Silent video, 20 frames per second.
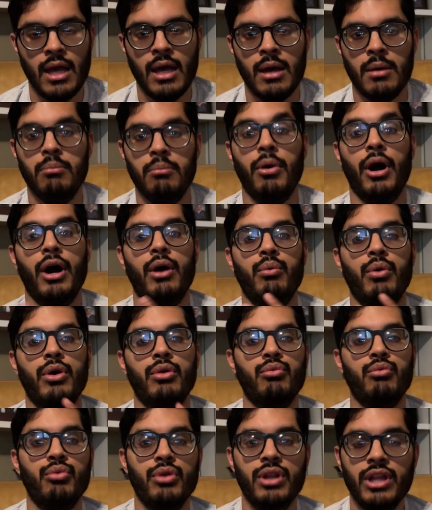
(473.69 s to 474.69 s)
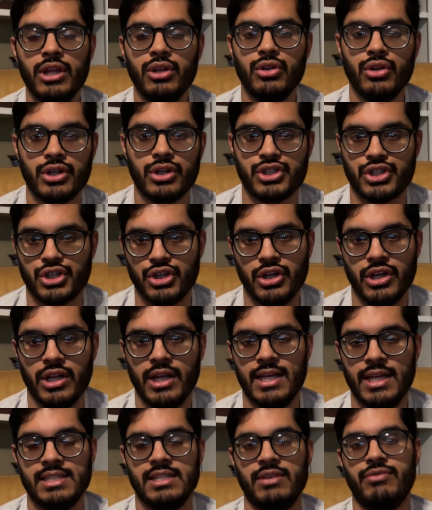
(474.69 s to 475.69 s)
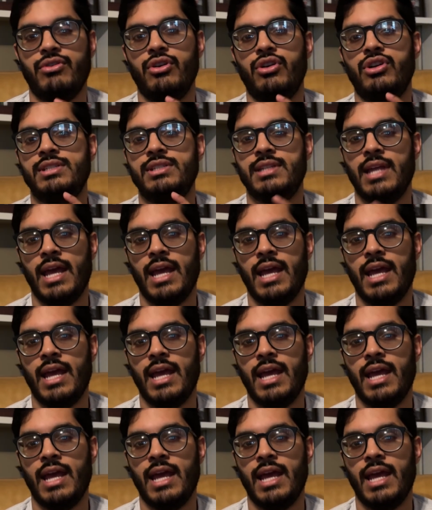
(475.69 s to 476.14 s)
But what really looks good is if you're